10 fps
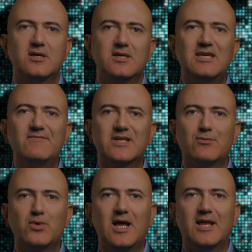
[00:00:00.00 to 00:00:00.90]
even a
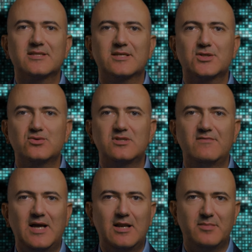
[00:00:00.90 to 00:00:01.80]
well-understood
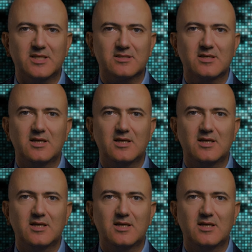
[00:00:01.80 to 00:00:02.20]
development